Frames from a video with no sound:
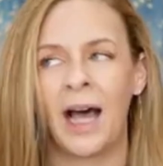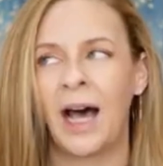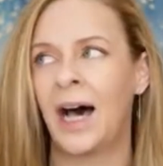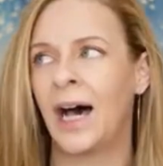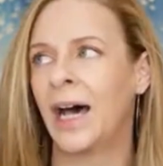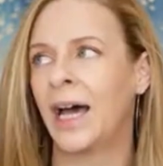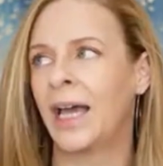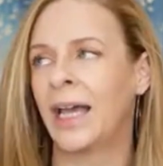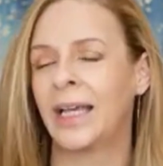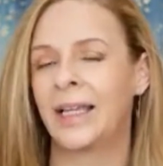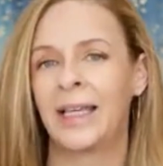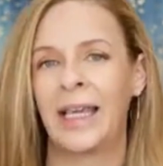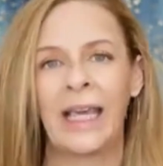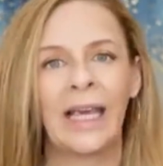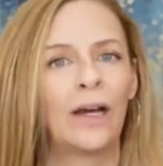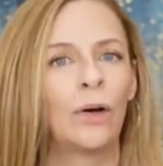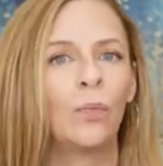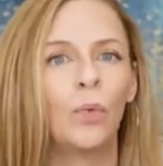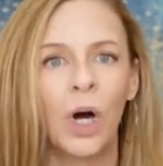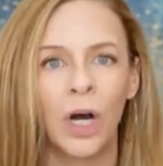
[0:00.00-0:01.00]
I
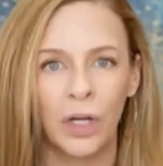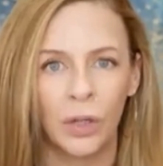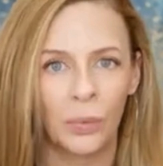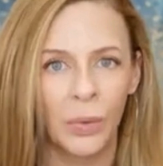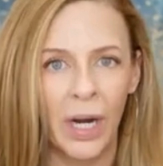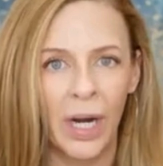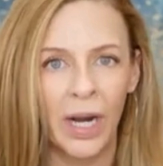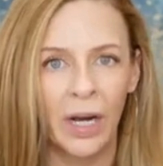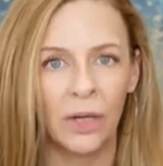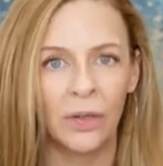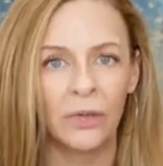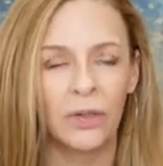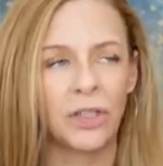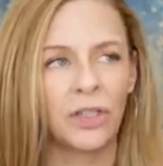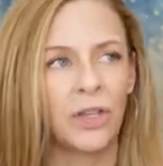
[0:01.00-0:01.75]
can't walk around,